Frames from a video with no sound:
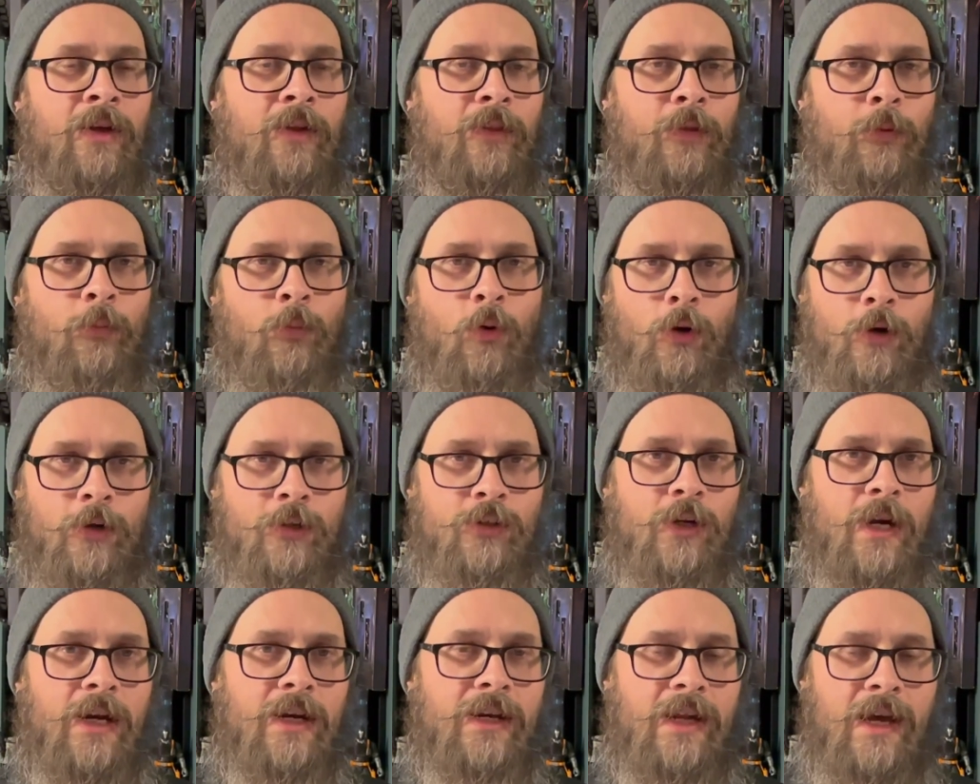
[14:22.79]
the more
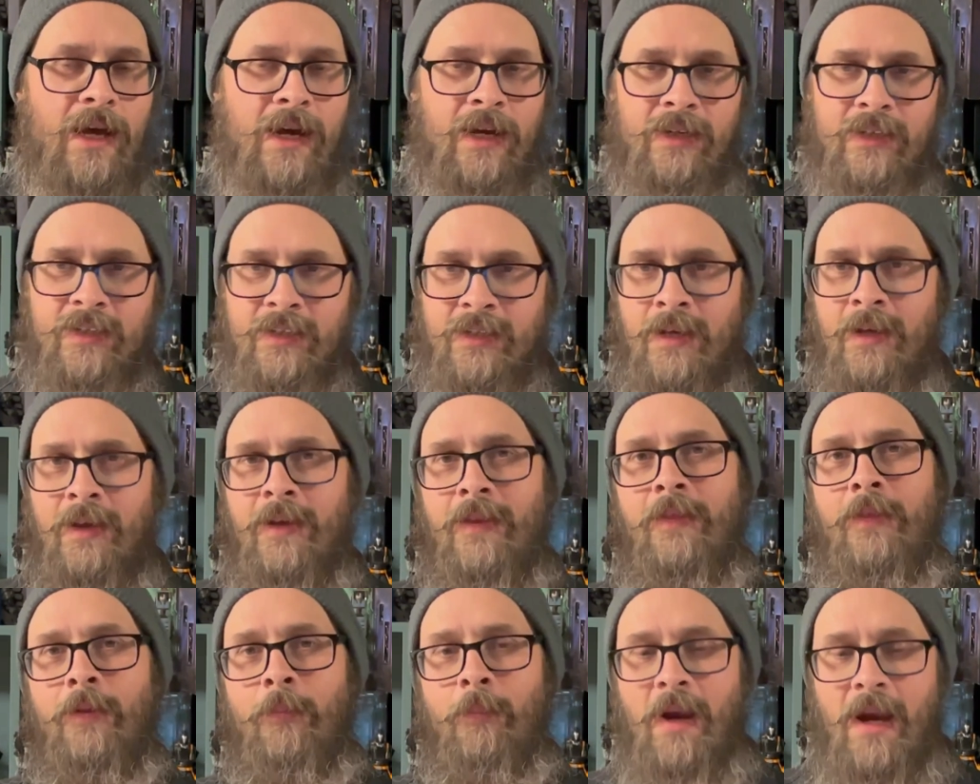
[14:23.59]
Dreadnoks,
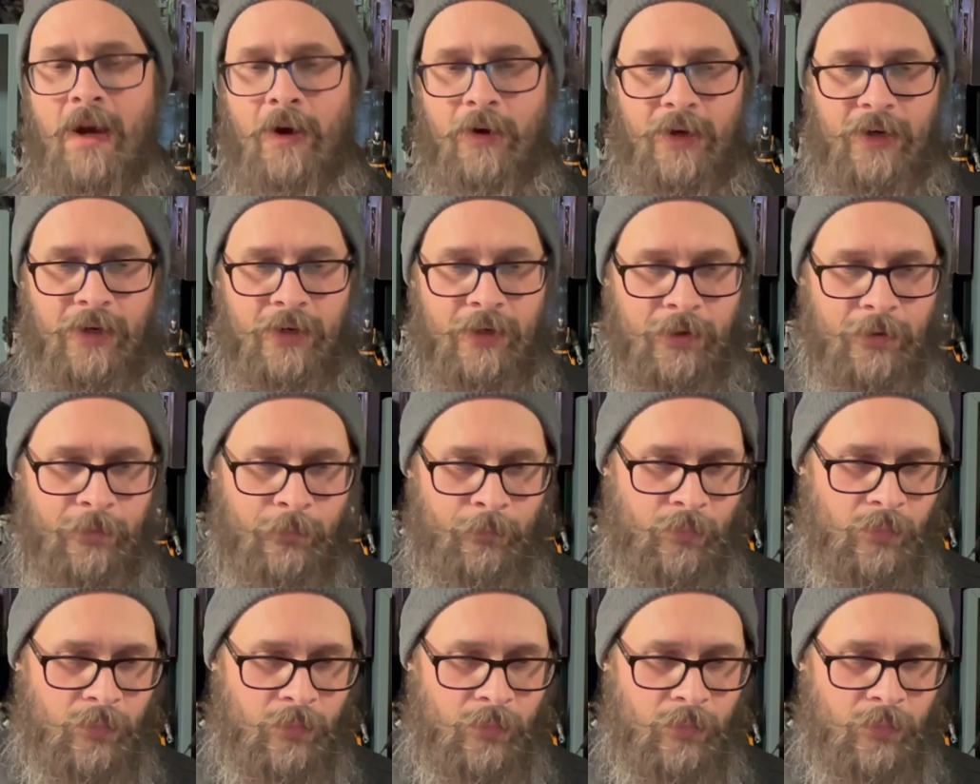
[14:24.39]
the merrier.